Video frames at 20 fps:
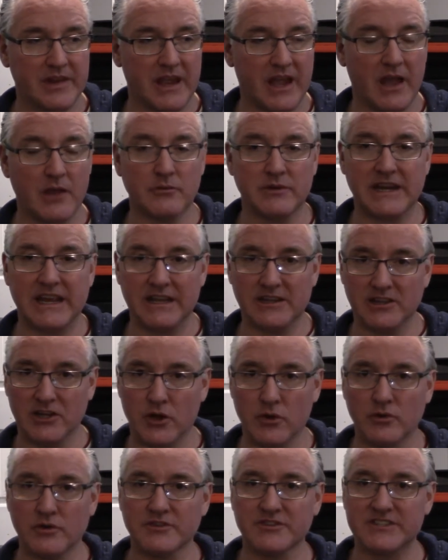I would get
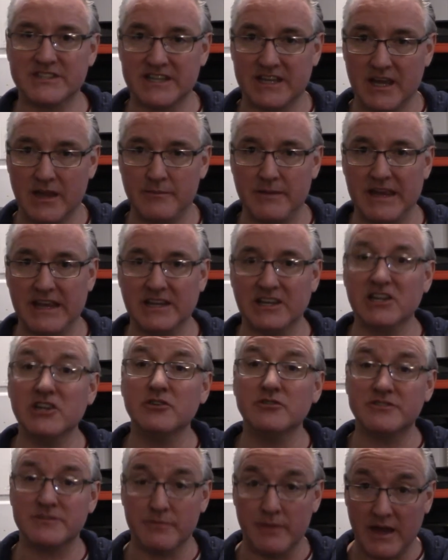locals to come in,
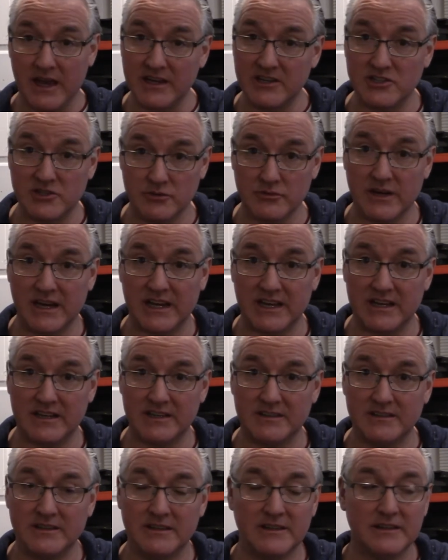use my
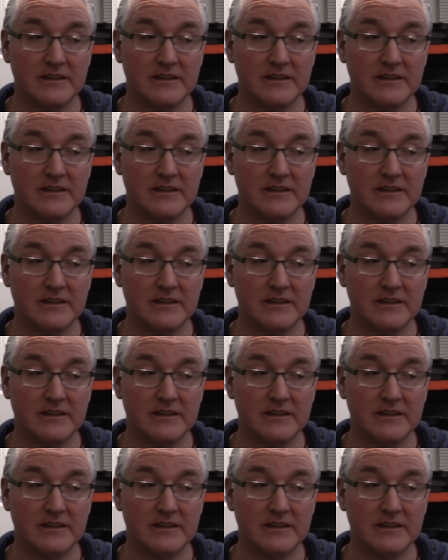terrain,